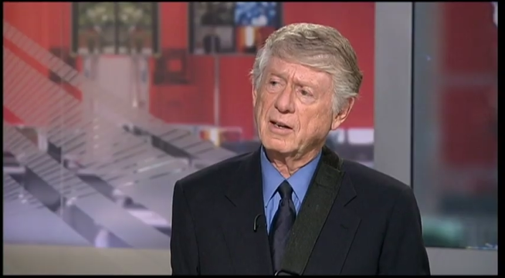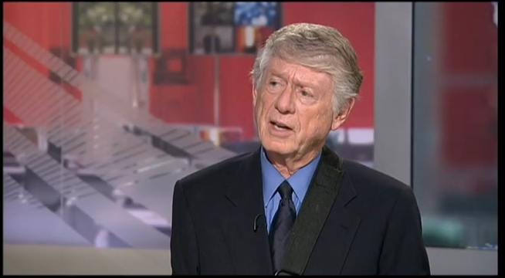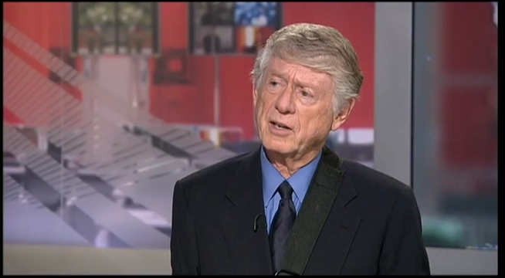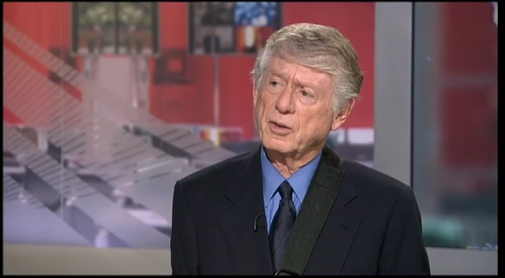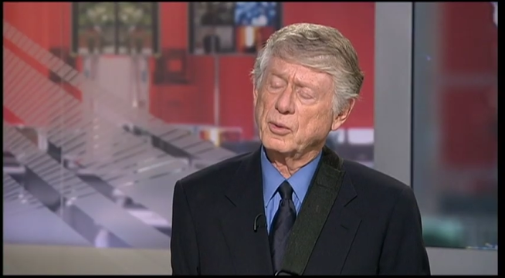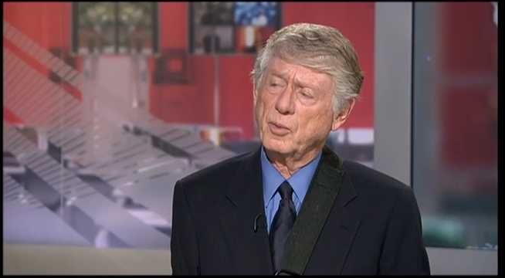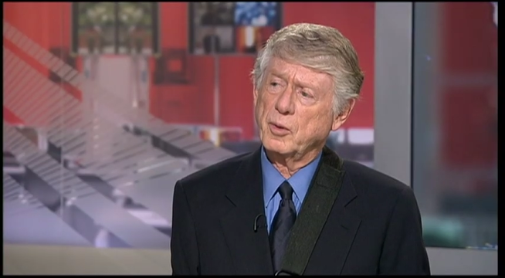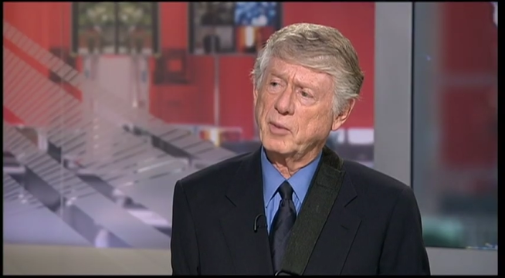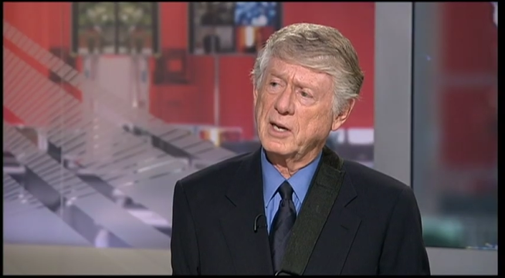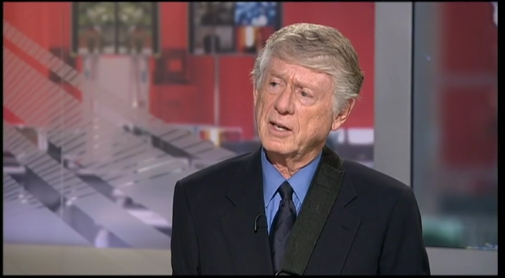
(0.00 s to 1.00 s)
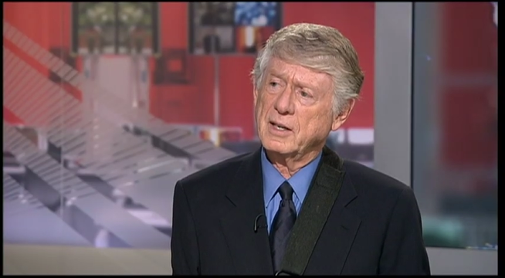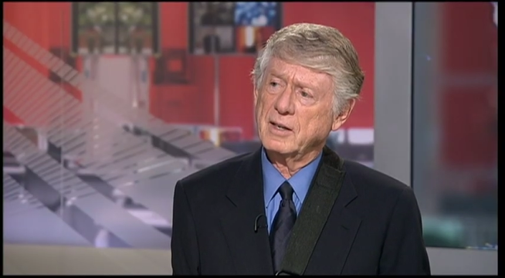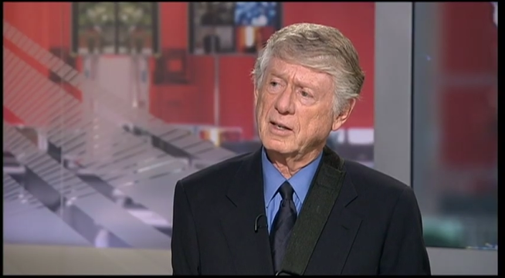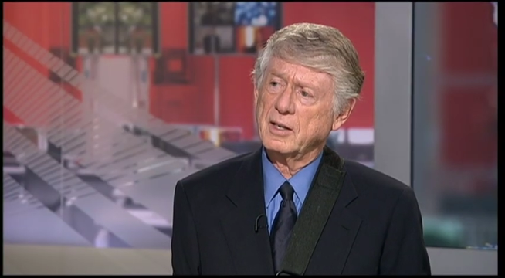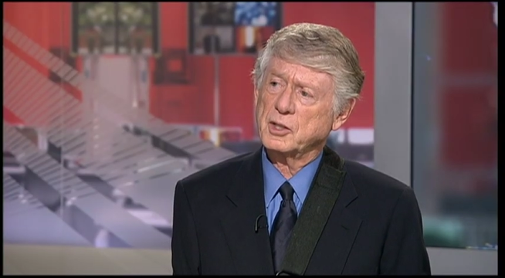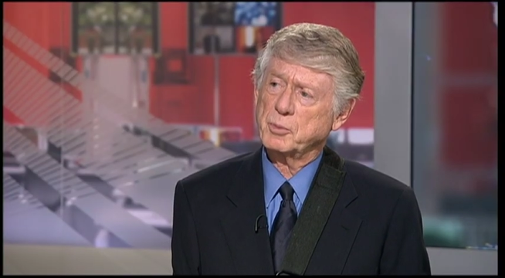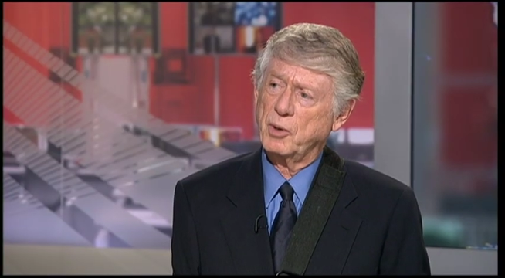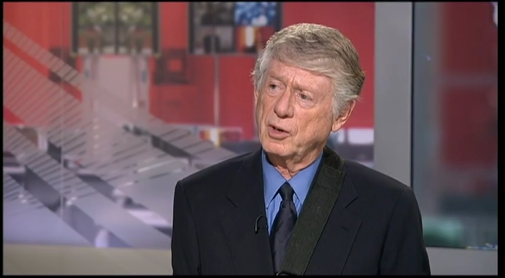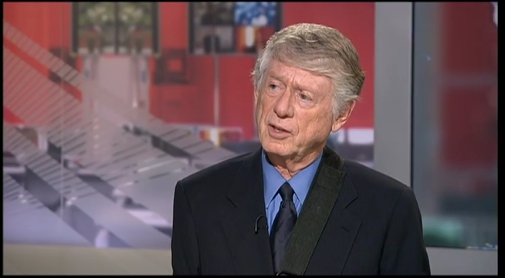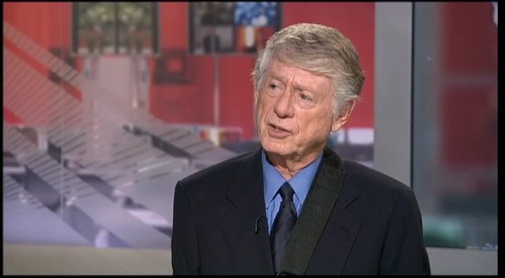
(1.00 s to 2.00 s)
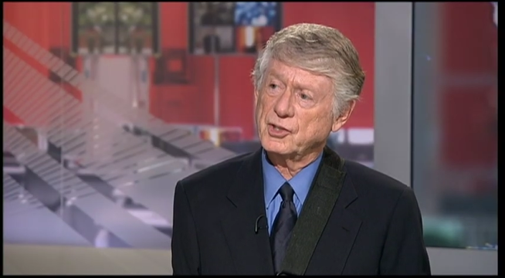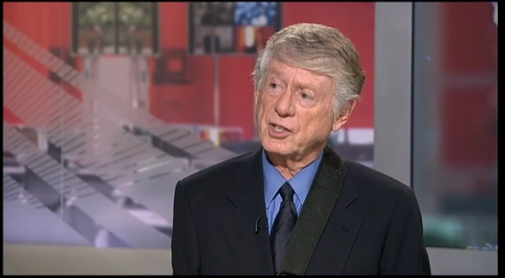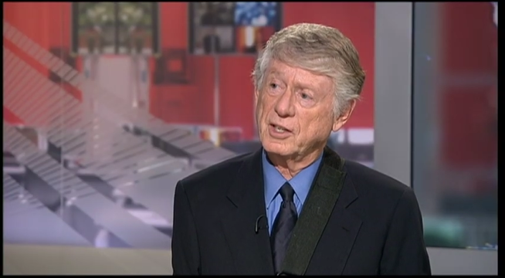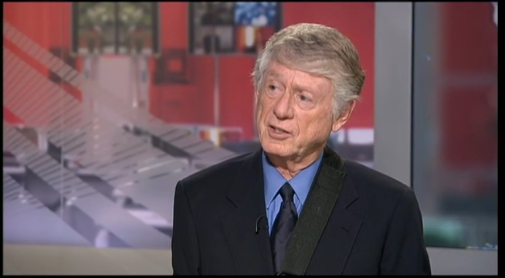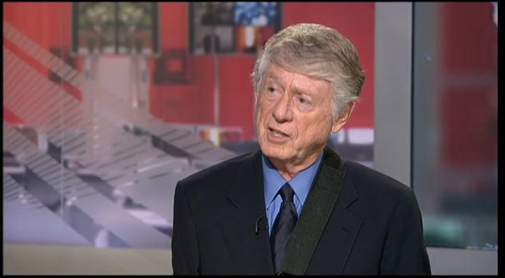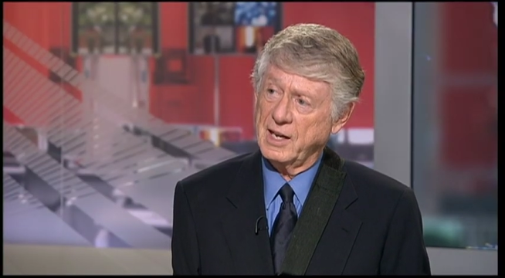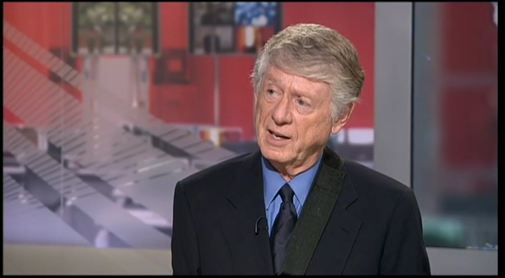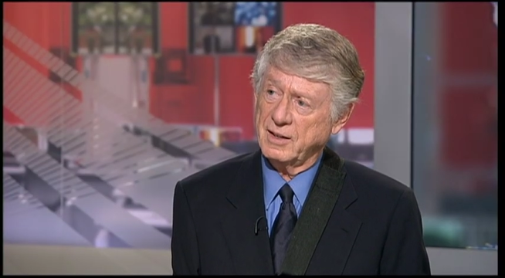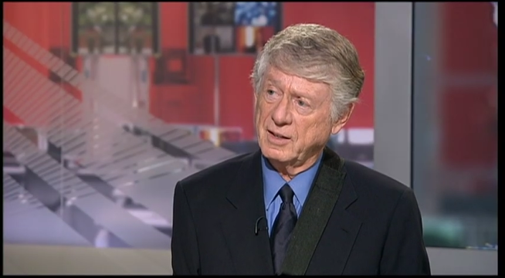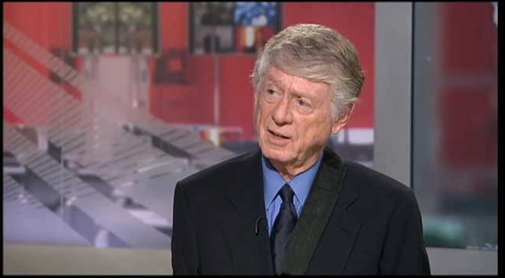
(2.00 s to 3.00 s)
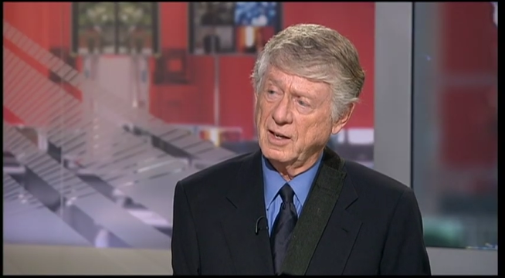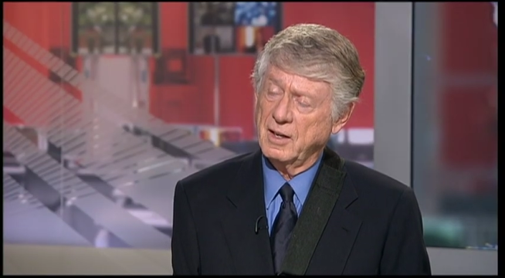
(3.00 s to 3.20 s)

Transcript: later were behind Hezbollah's attack